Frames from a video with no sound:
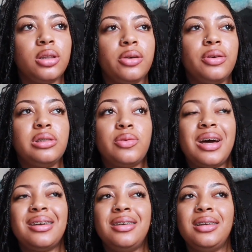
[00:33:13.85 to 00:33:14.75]
The reason
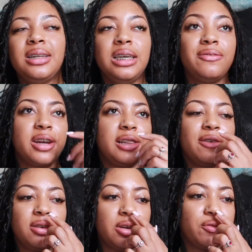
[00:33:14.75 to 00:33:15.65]
why I didn't leave at
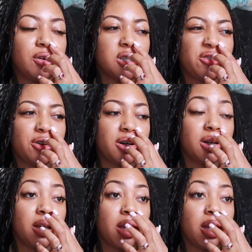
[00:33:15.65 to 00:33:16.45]
11 though, first of all,